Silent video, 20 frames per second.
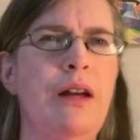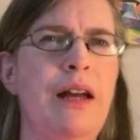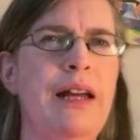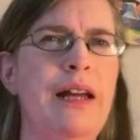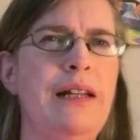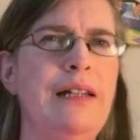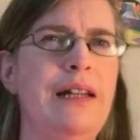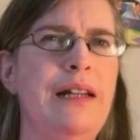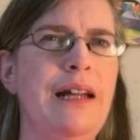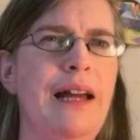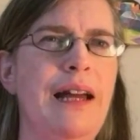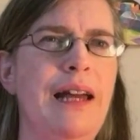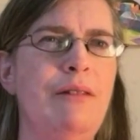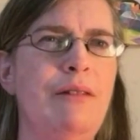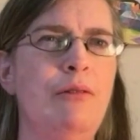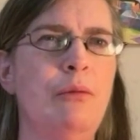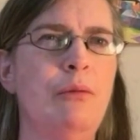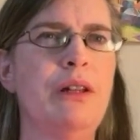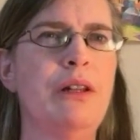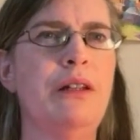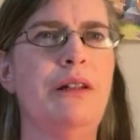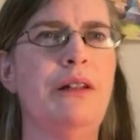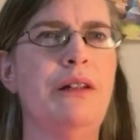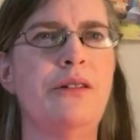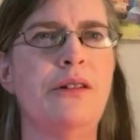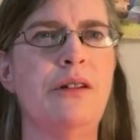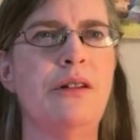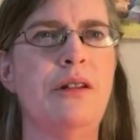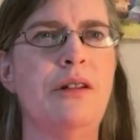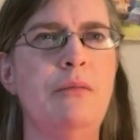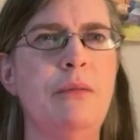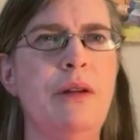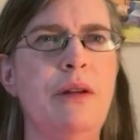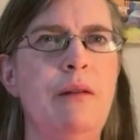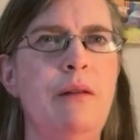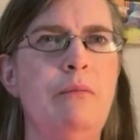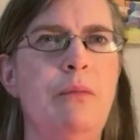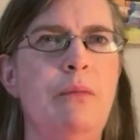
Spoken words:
I haven't really listened to them yet,